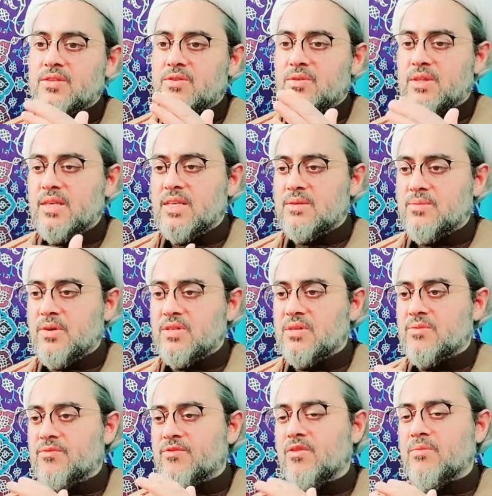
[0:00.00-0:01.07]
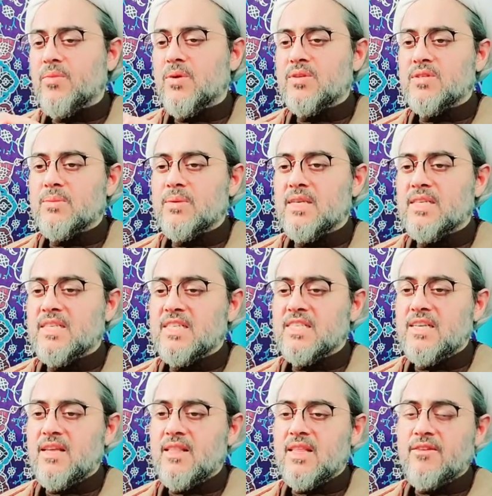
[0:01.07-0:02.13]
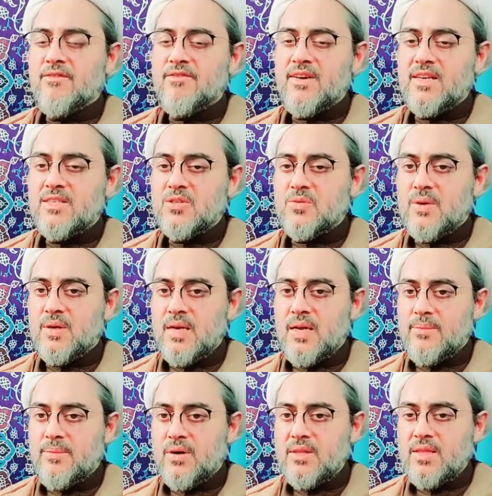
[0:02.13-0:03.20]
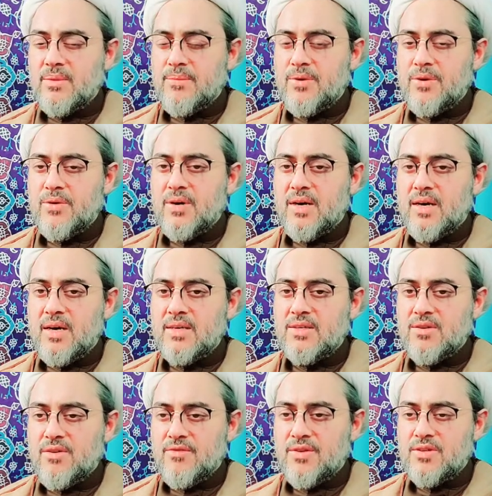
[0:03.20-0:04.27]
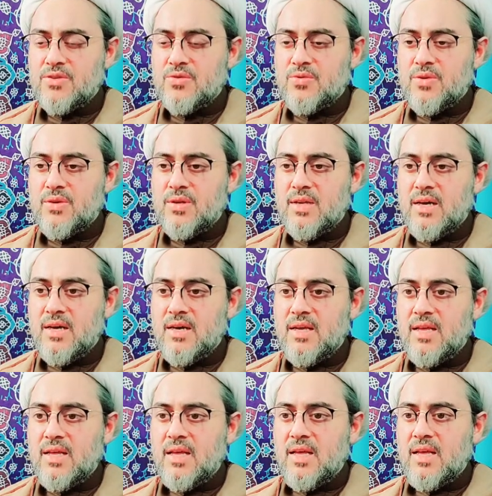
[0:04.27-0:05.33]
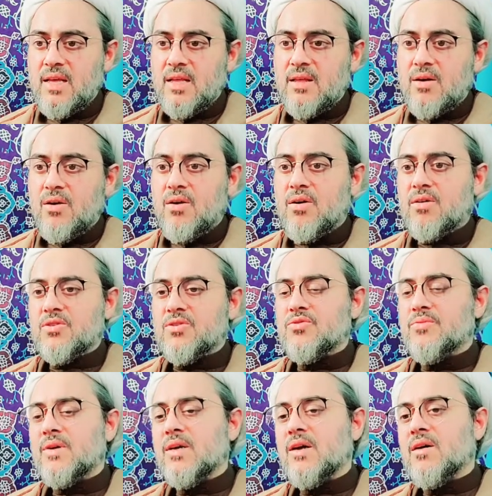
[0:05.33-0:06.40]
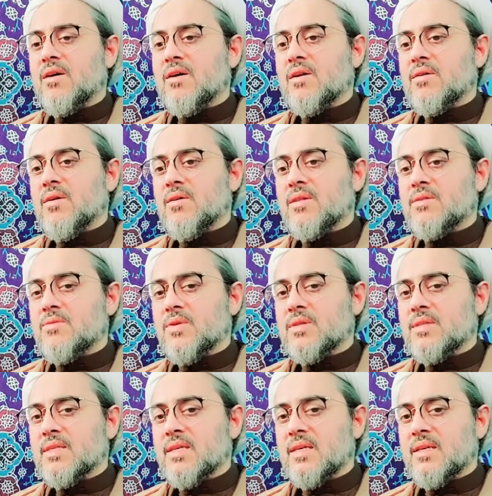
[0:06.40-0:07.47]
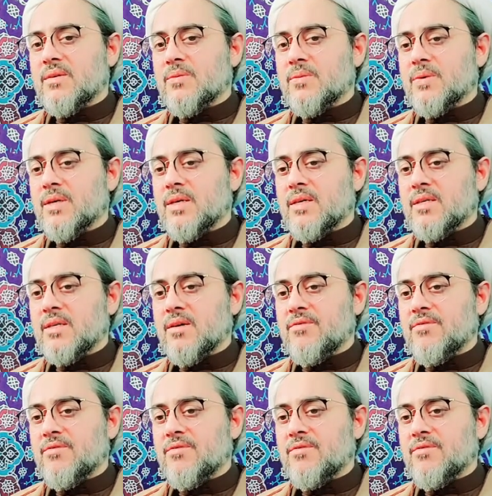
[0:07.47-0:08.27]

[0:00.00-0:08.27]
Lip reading: So these four possibilities are the first one, upon the pure heart of Rasulullah, or it was the word of